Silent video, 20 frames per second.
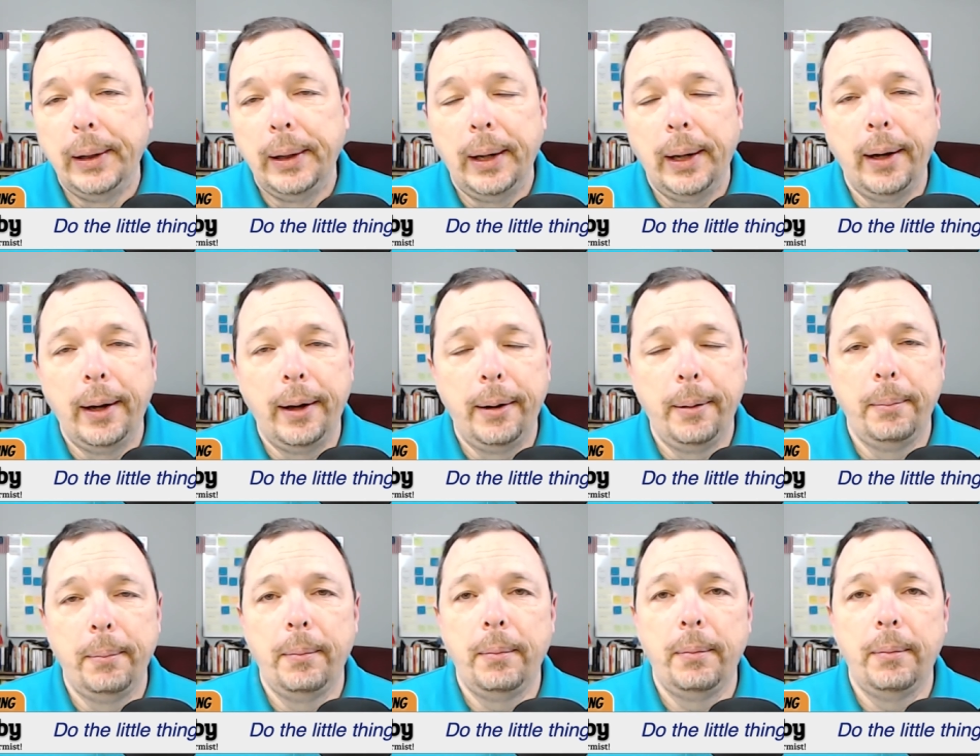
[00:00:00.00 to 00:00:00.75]

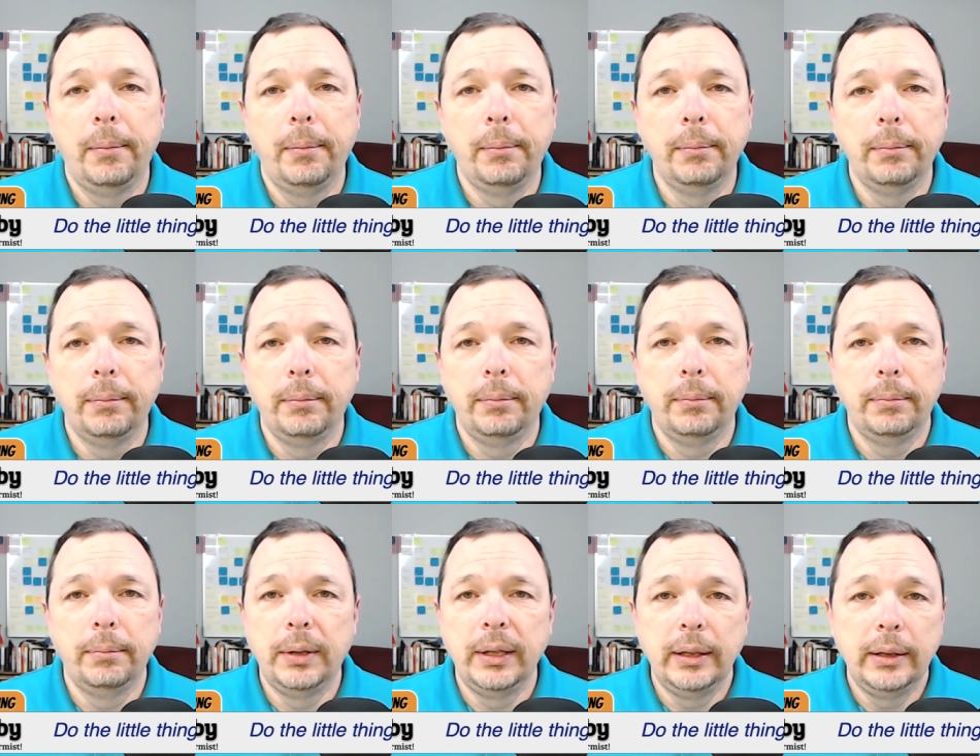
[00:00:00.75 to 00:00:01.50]
Um,
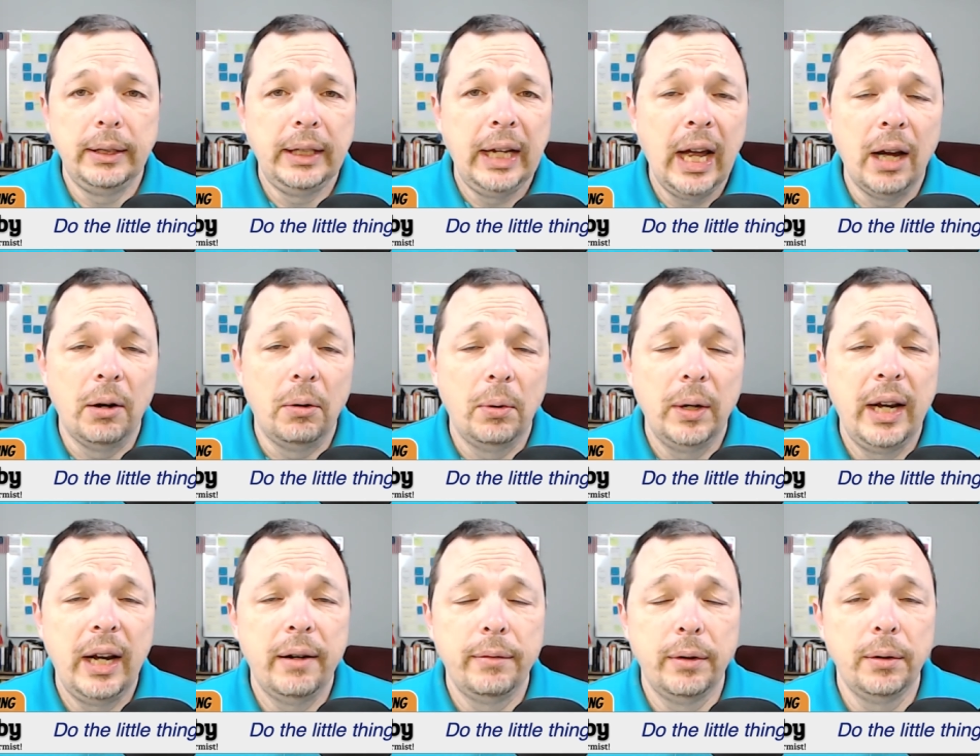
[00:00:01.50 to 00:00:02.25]
but yeah,
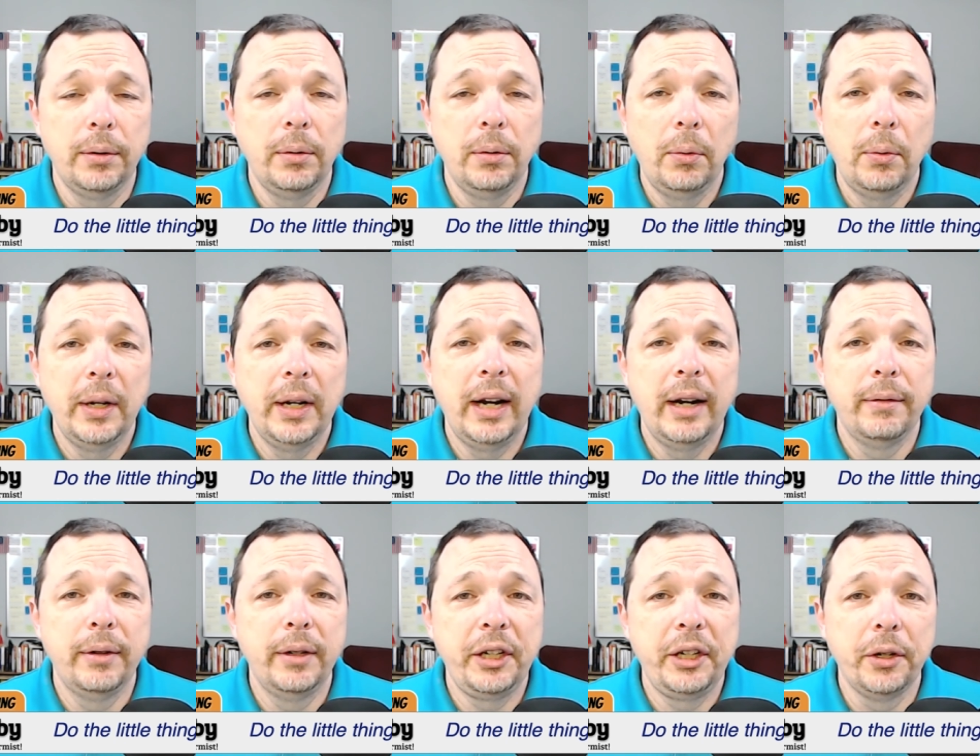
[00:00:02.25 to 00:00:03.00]
whatever
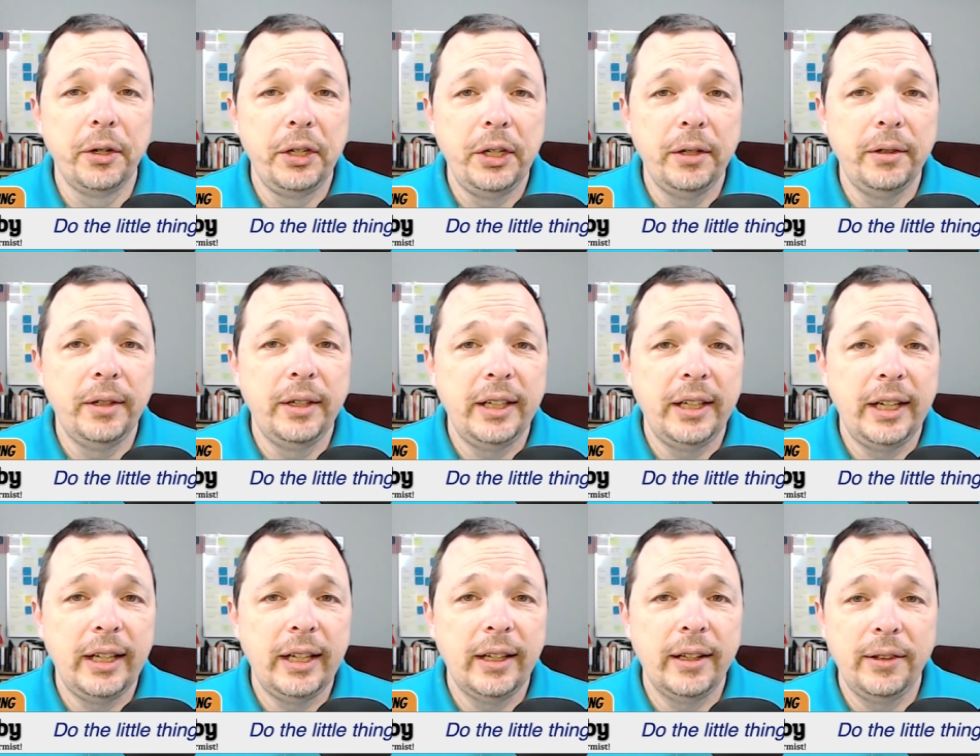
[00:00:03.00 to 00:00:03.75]
whatever your
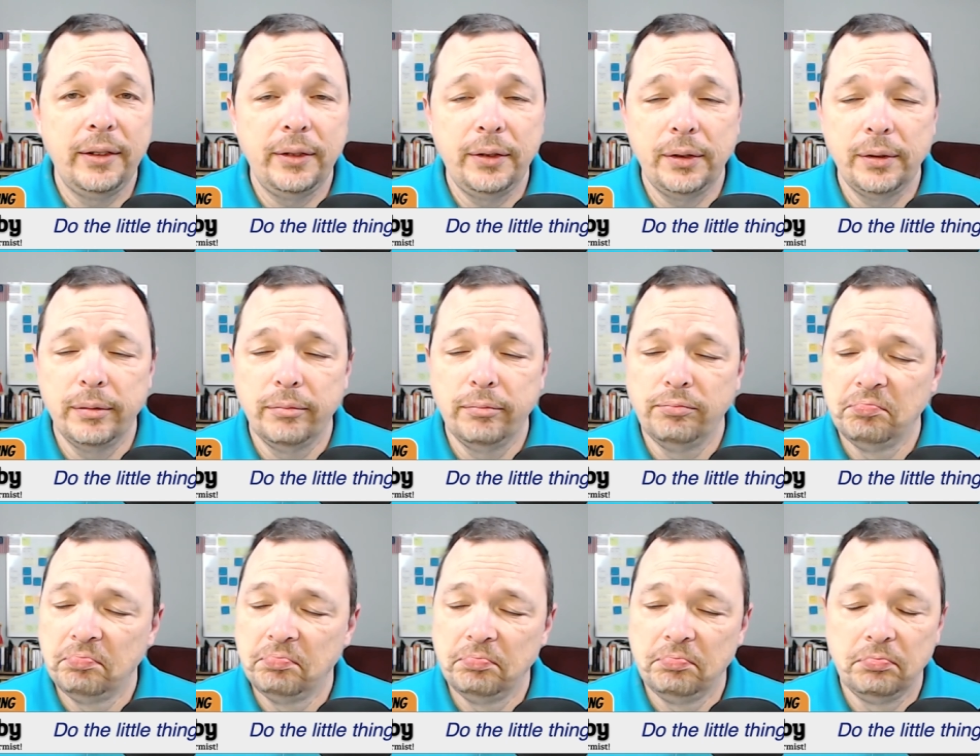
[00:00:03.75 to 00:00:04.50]
unit is,
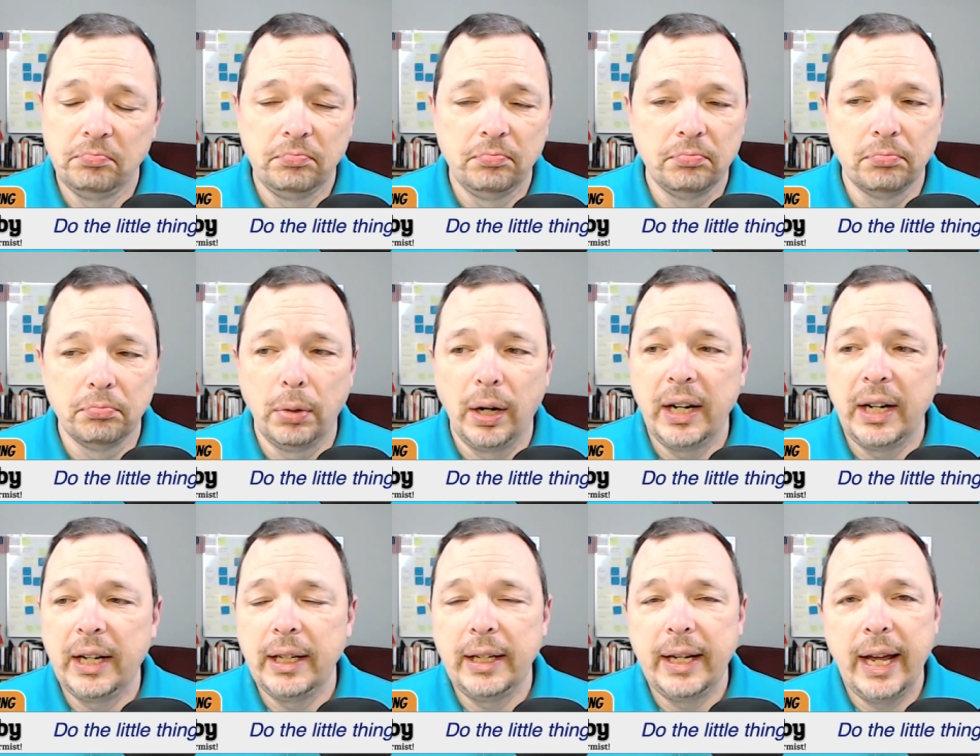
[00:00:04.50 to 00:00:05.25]

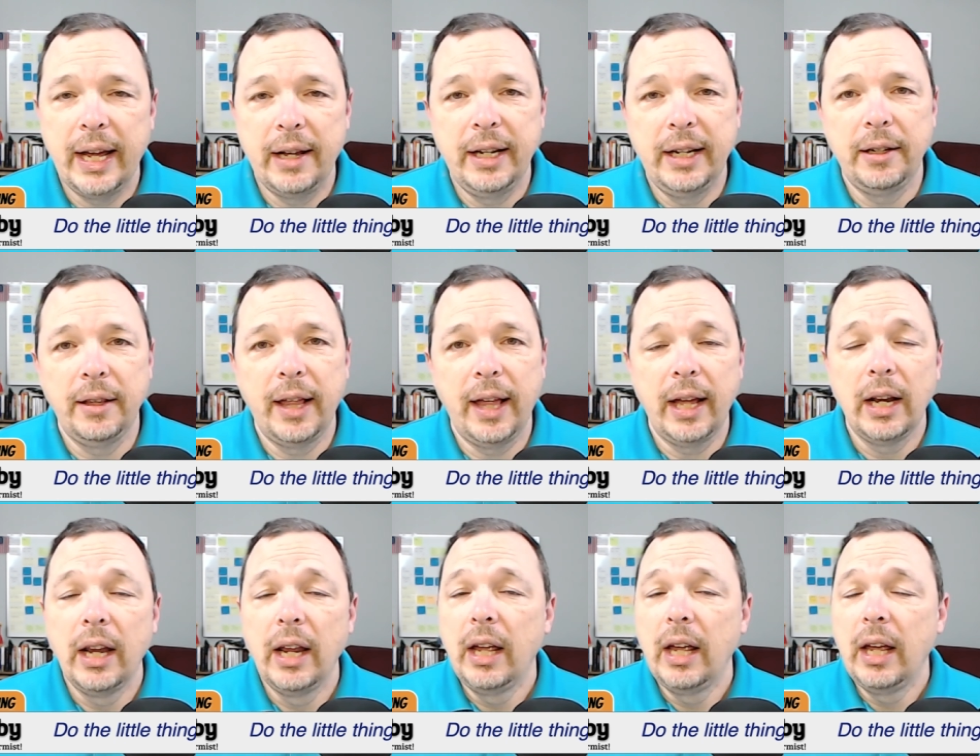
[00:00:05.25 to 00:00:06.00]
break it down into
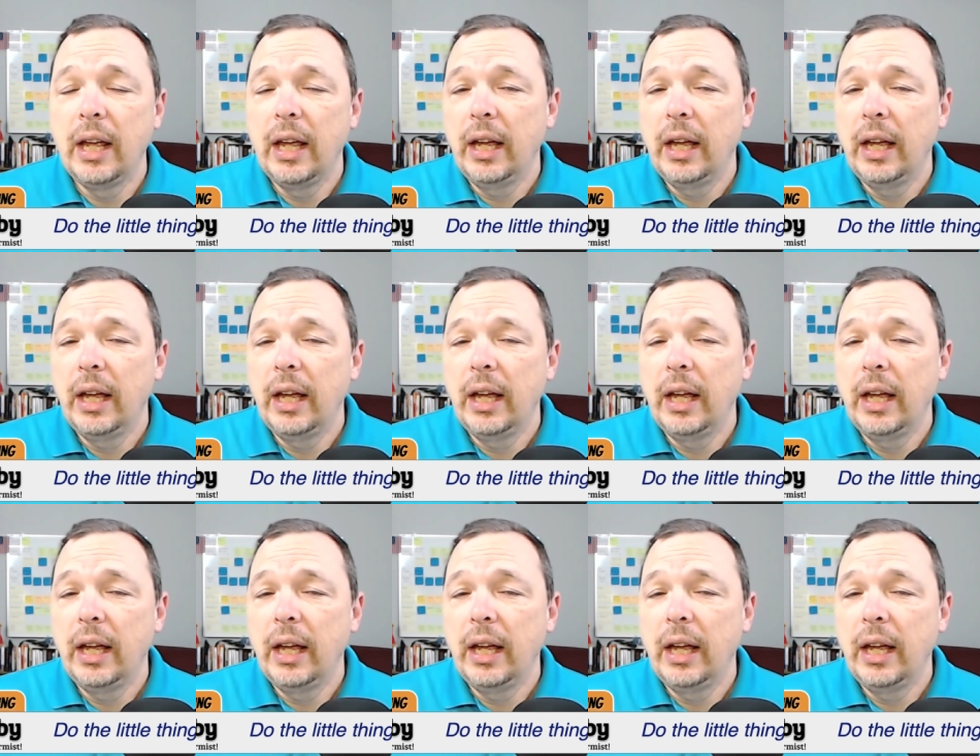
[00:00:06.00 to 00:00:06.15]
that.